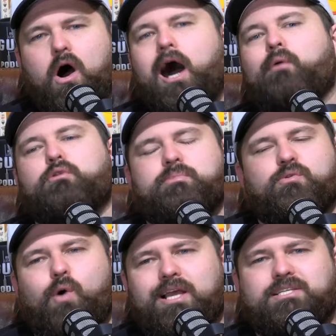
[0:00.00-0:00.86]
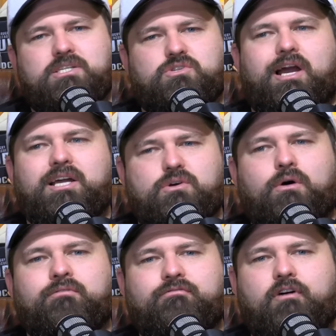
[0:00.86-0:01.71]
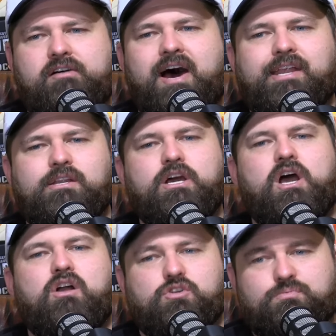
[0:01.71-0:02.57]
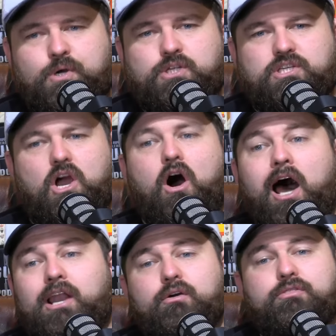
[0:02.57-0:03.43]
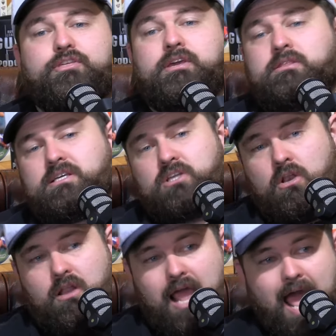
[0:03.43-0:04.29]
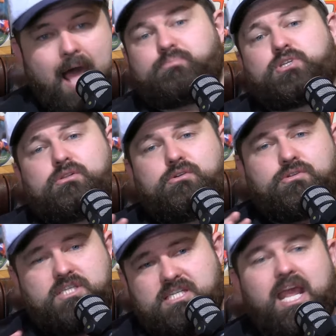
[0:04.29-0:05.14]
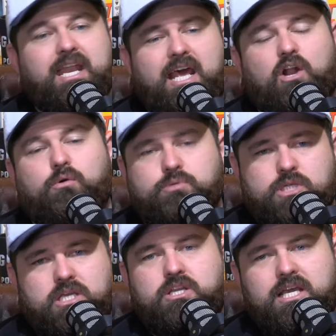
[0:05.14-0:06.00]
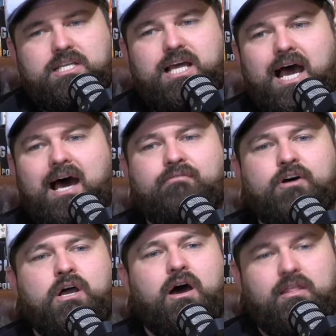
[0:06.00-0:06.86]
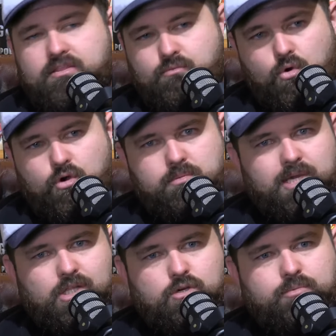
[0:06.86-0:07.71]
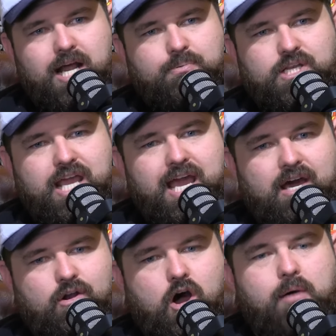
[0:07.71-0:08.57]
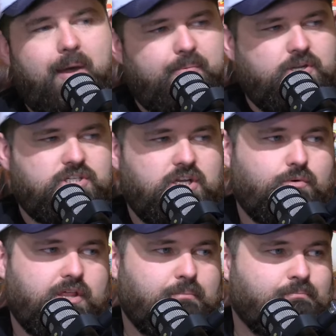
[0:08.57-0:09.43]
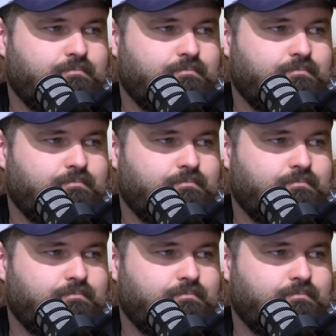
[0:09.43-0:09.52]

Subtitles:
I wouldn't be wasting trades on 5'8 because personally, I don't think there's an absolute standout option that you need to have. I think they're all going to be a little bit up and down. I'm happy to stick with him.